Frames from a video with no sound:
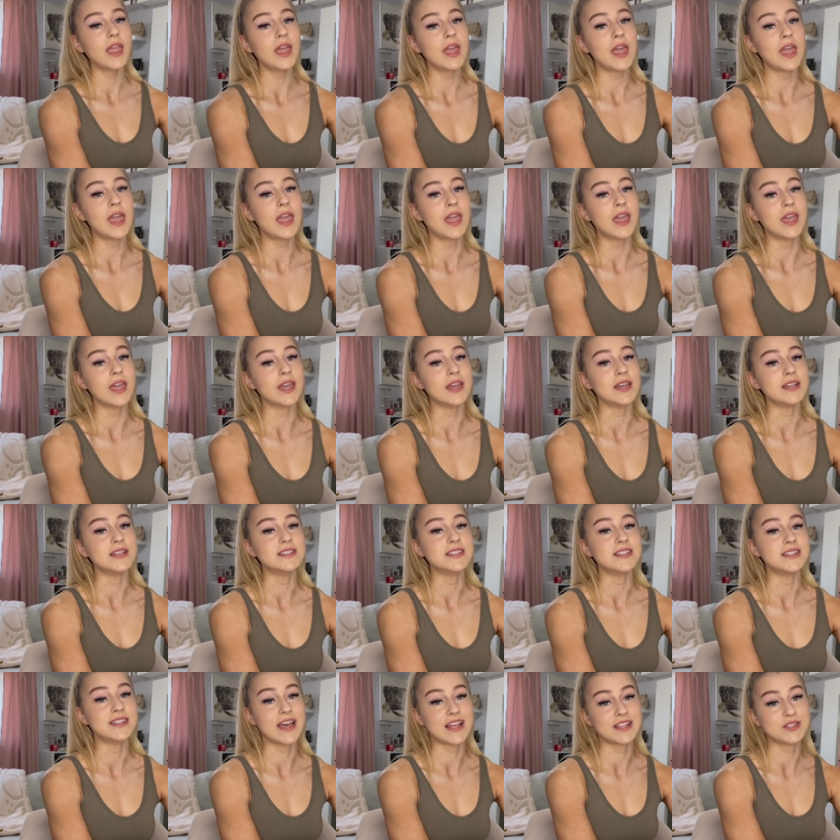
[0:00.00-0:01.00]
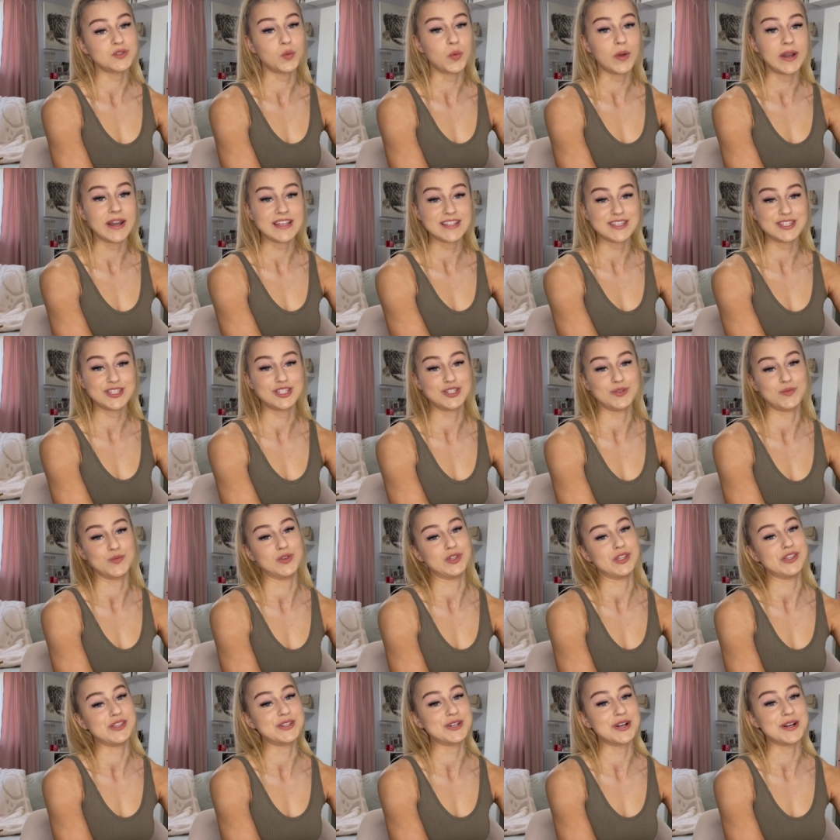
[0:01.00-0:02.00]
and that's when it
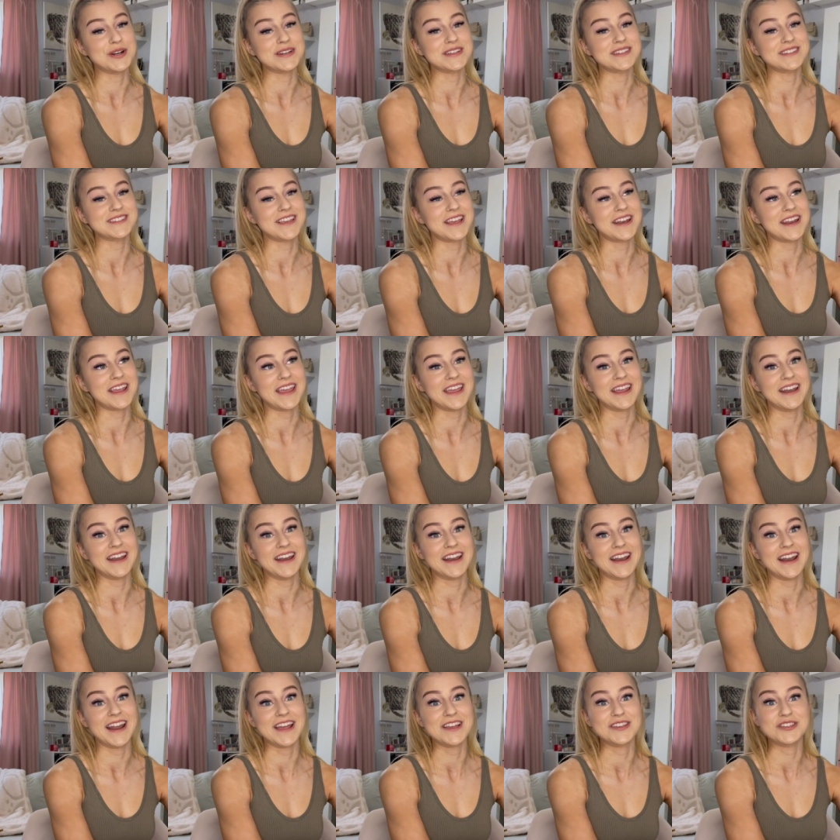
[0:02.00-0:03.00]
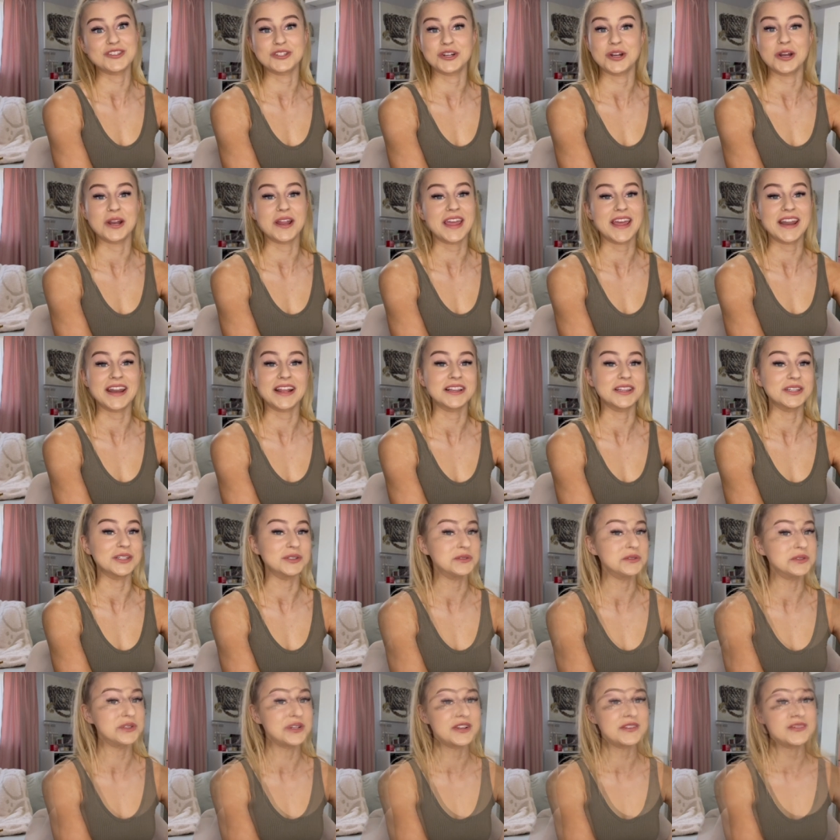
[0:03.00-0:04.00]
really started to set in, and I started getting a
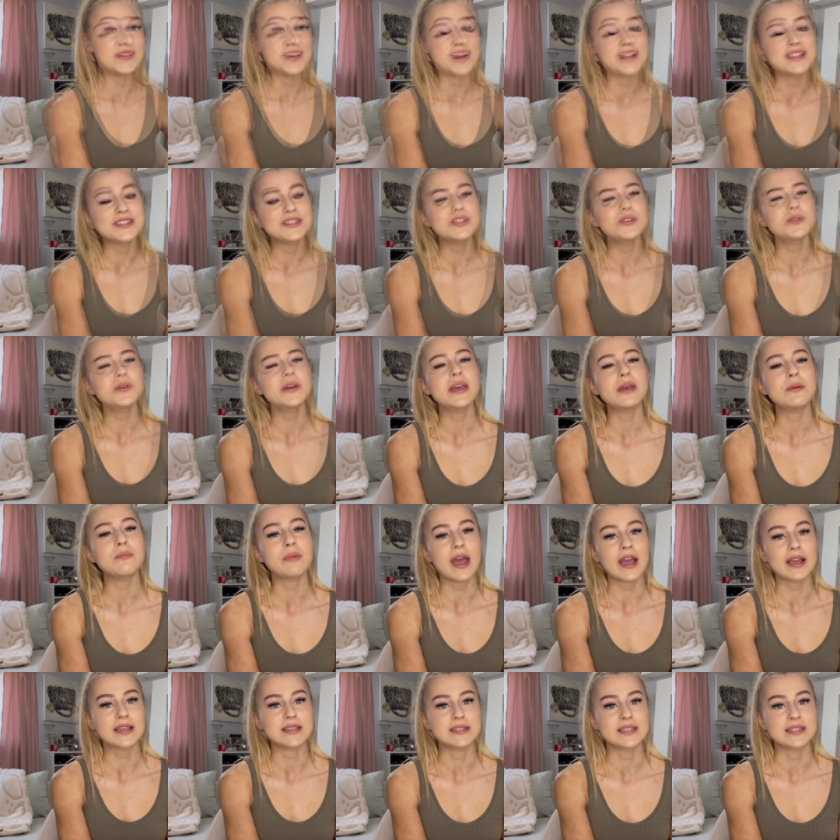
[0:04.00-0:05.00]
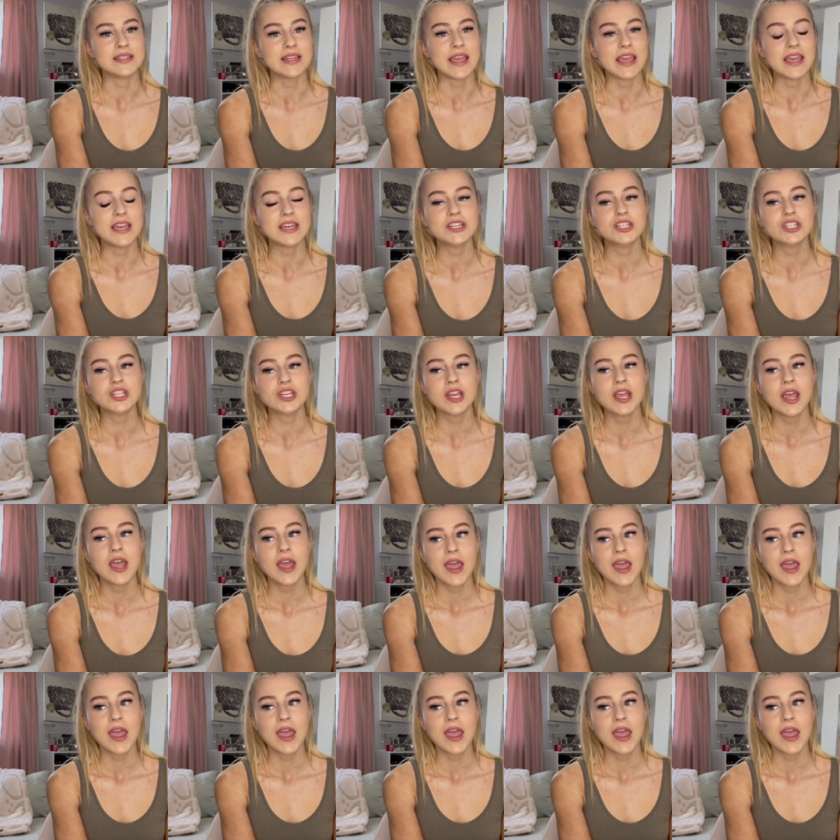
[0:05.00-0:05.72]
little nervous. Once you hit backstage,